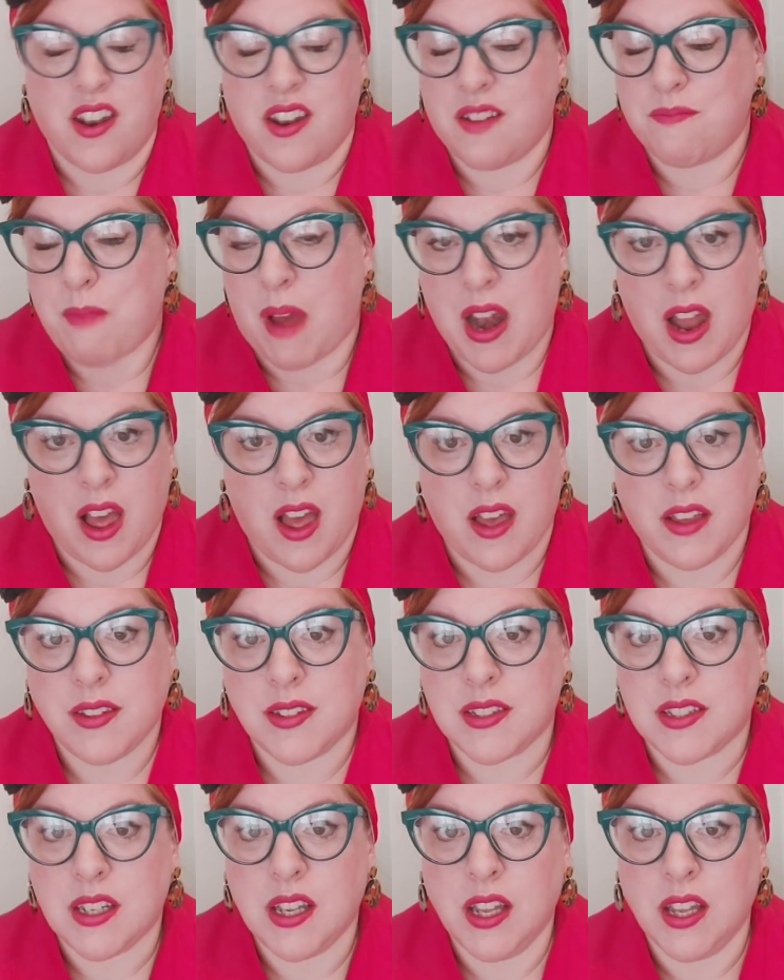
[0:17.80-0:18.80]
my
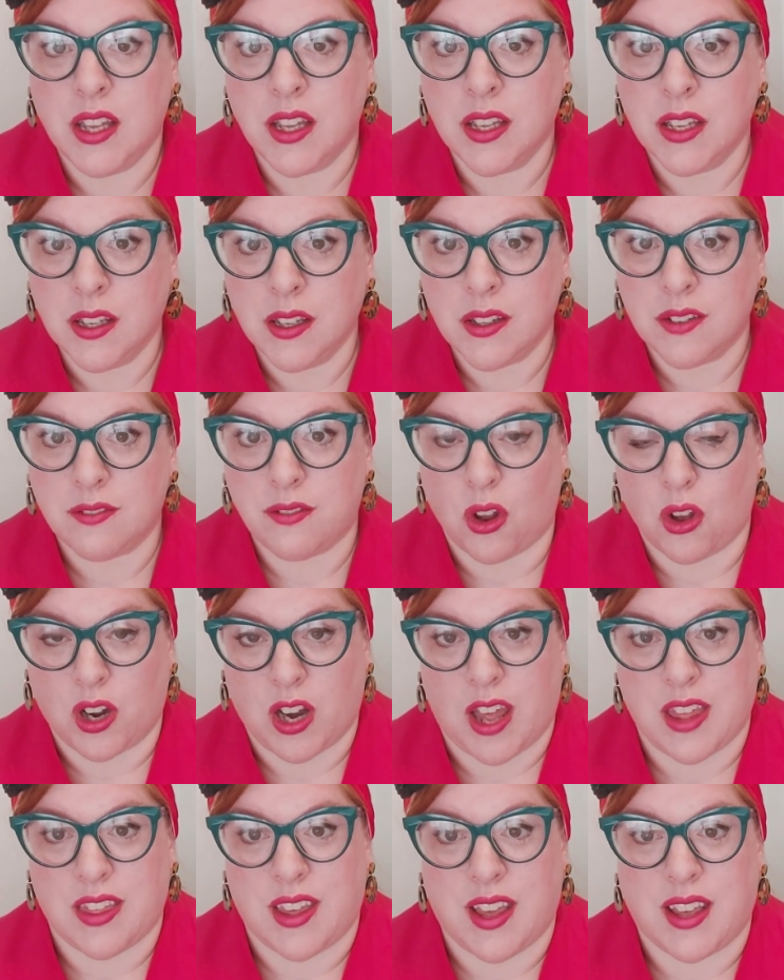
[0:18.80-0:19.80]
last vlog
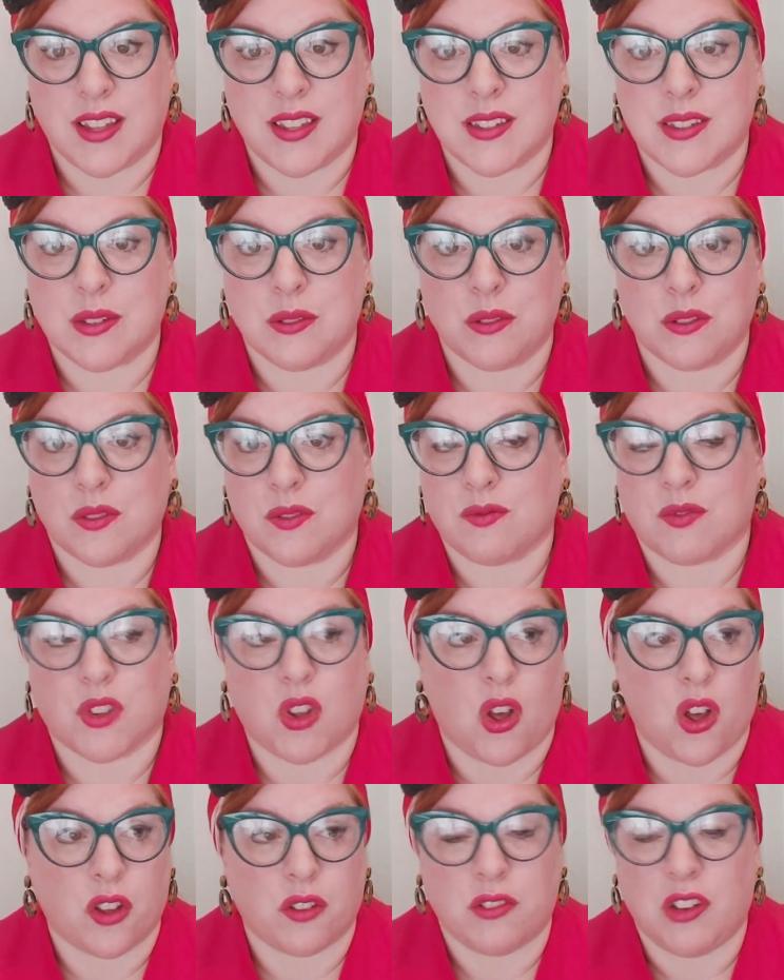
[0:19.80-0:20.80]
like this
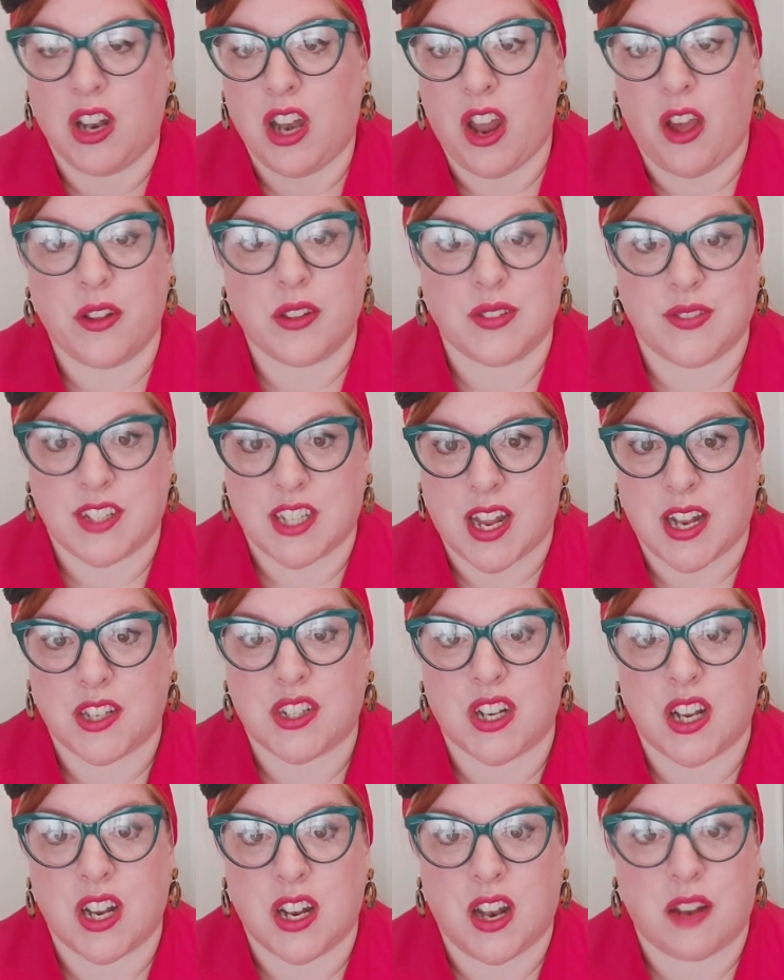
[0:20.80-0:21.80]
got loads of
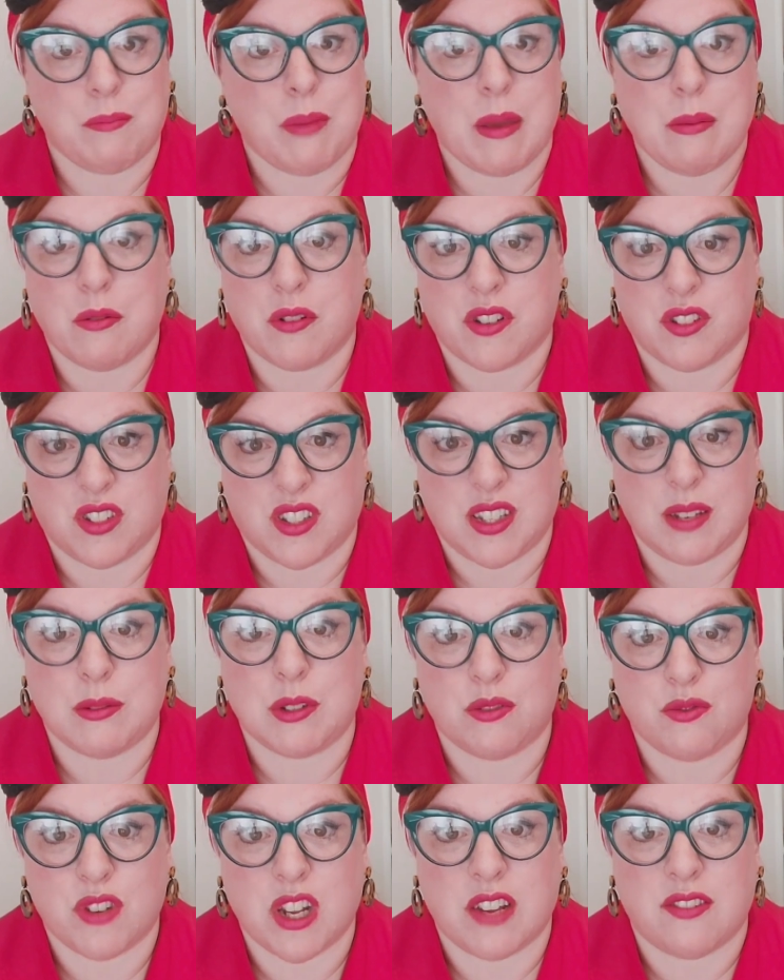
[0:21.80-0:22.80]
attention and people seem
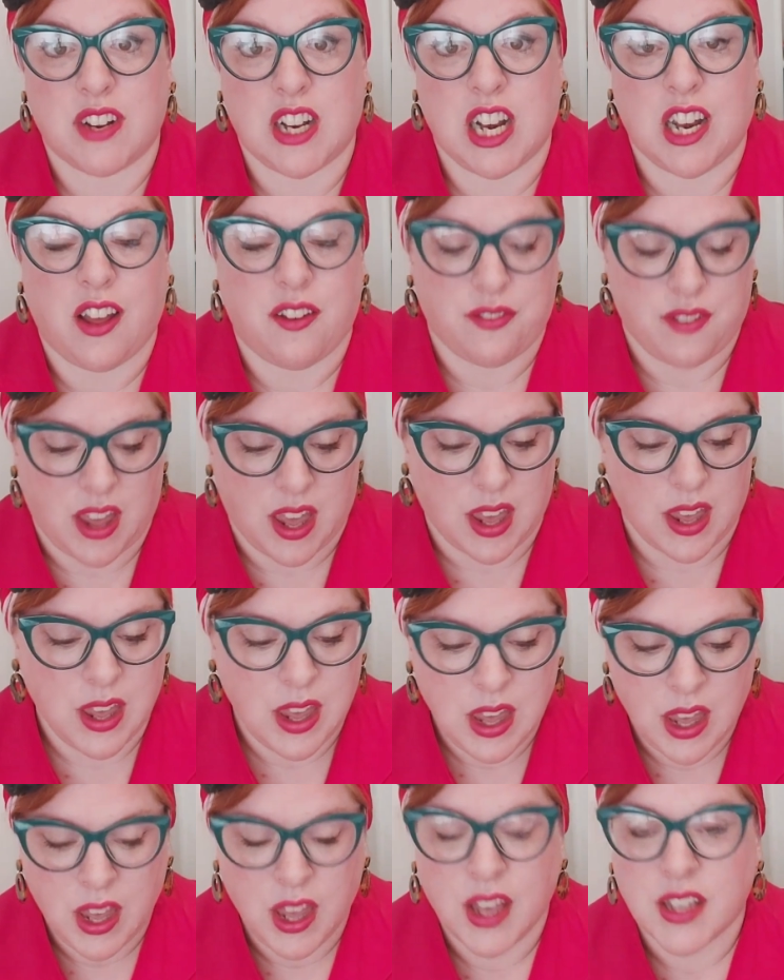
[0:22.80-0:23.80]
to really love it.
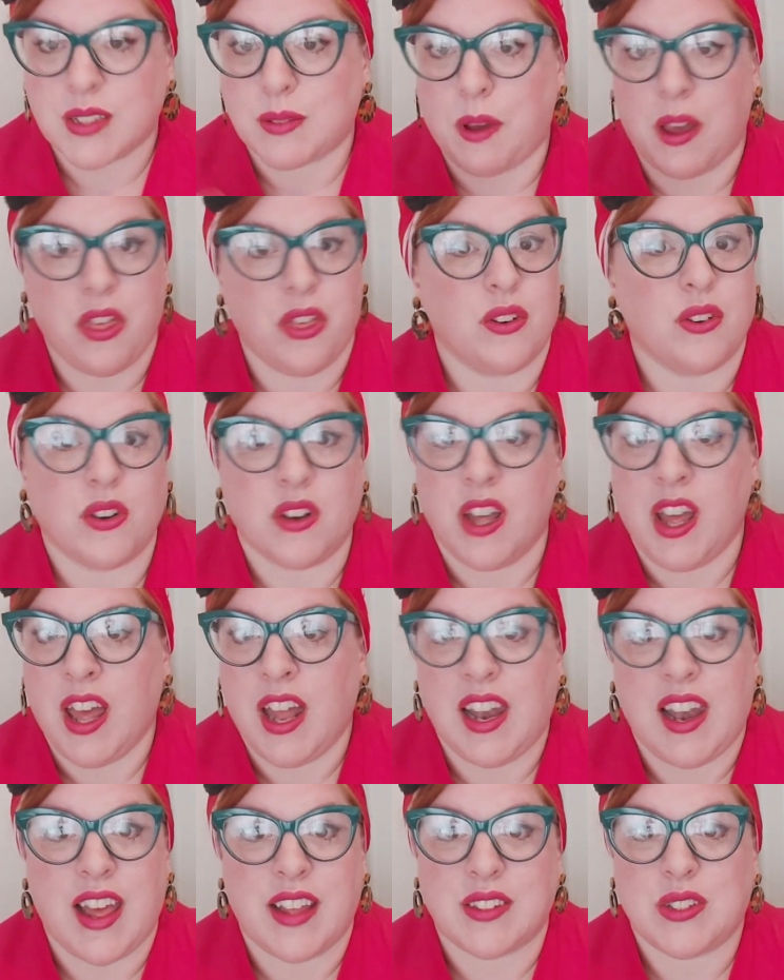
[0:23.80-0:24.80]
So I thought,
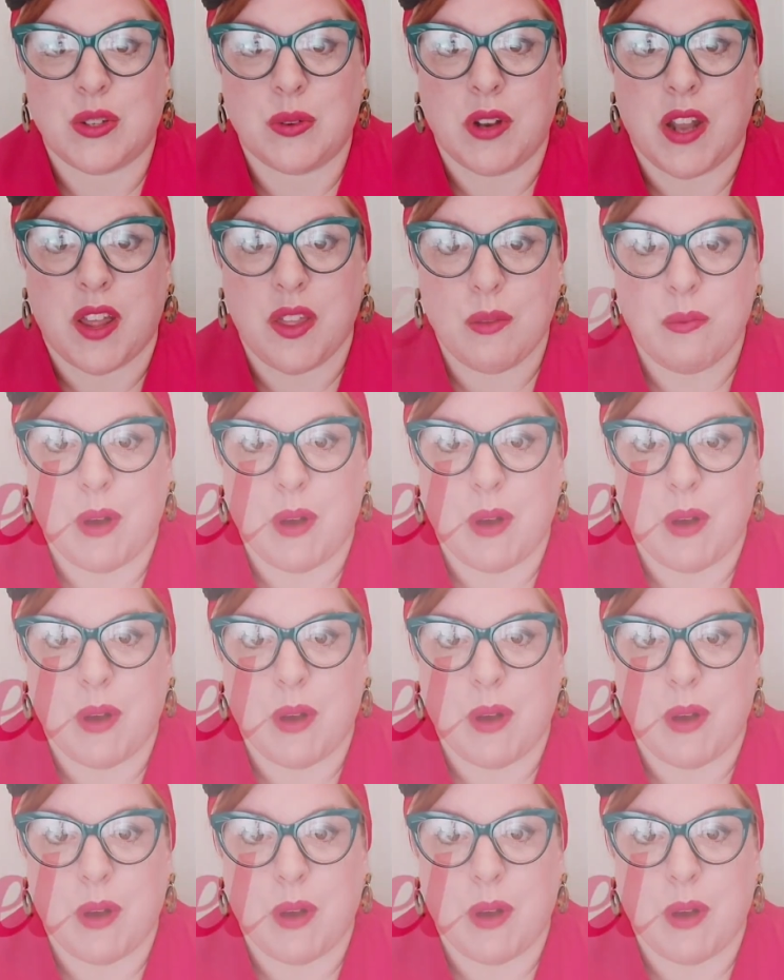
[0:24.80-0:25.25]
let's do another